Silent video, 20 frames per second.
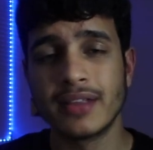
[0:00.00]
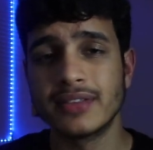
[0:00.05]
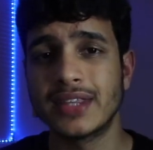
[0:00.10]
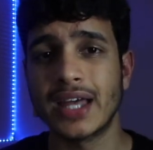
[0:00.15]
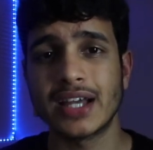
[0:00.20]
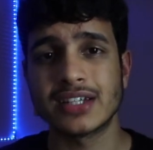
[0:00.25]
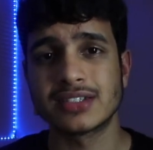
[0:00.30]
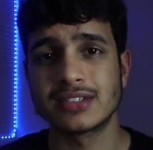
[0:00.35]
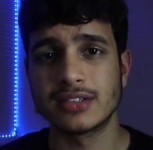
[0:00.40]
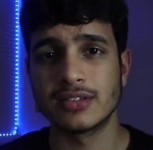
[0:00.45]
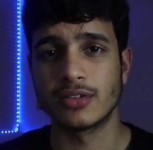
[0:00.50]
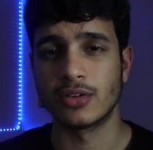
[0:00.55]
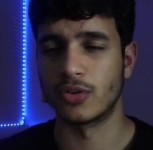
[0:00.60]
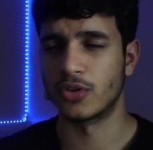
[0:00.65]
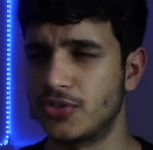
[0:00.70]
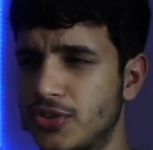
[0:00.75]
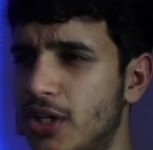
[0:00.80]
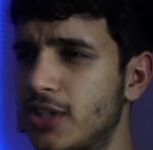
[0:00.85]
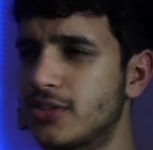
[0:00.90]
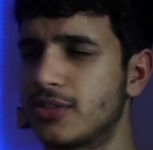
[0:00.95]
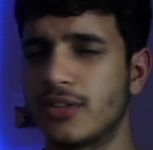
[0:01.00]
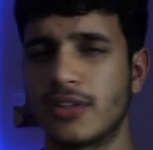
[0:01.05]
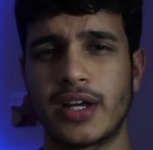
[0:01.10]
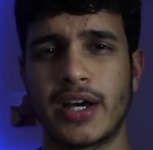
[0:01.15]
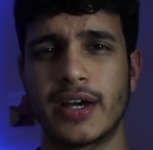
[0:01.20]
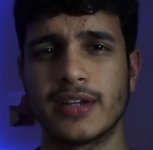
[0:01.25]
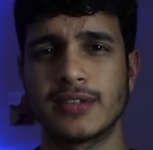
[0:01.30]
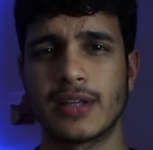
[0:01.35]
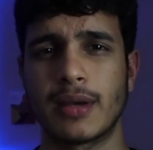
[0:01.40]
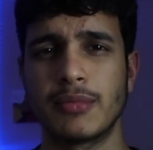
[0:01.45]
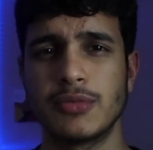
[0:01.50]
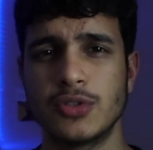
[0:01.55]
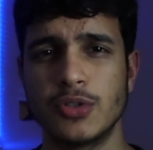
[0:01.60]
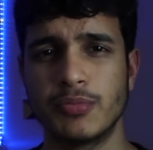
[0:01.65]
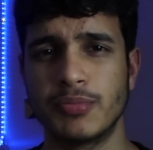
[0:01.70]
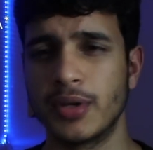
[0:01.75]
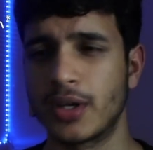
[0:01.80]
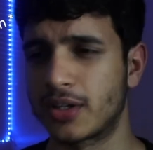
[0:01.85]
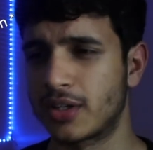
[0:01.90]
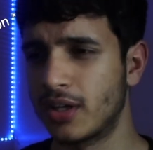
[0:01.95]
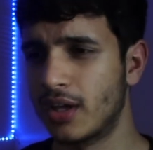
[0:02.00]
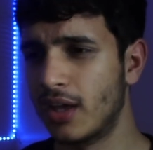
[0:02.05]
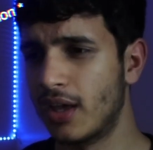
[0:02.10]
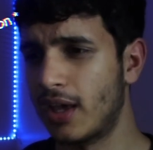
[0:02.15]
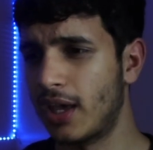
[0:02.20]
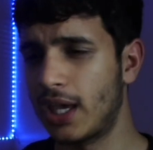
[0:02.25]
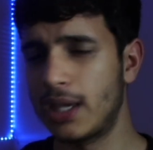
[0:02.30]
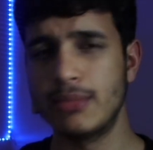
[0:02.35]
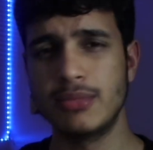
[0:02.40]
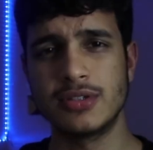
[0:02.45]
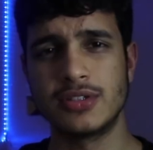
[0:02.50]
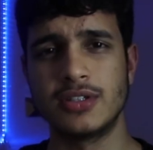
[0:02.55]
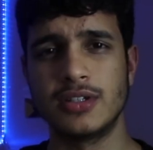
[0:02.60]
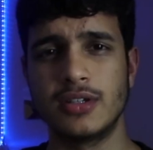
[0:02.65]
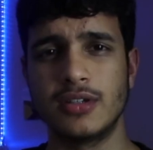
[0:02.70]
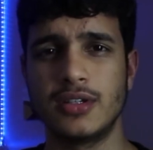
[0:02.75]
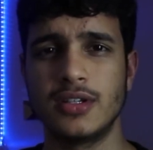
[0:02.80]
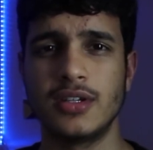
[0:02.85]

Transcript: That's horizontal lines. That means you picked A, B, C, and